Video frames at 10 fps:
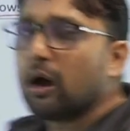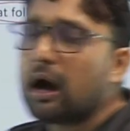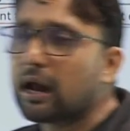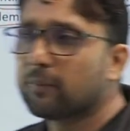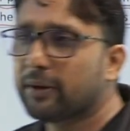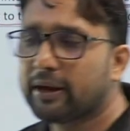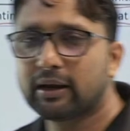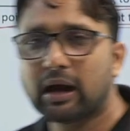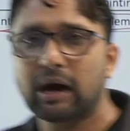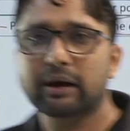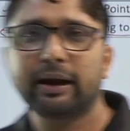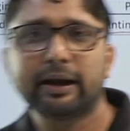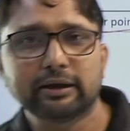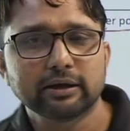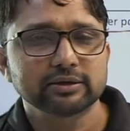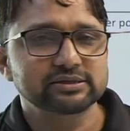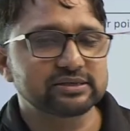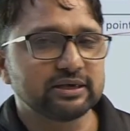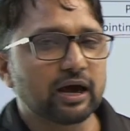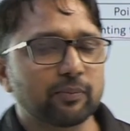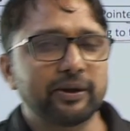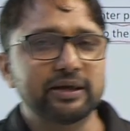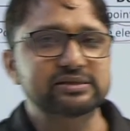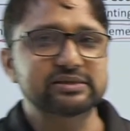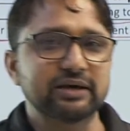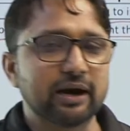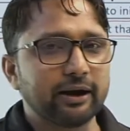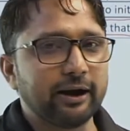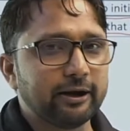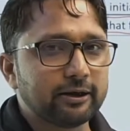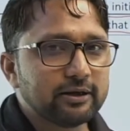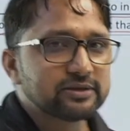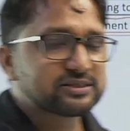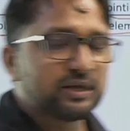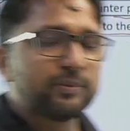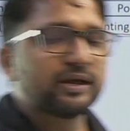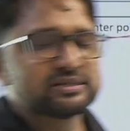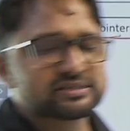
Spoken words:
R begin, R end, CR begin, CR end, C begin,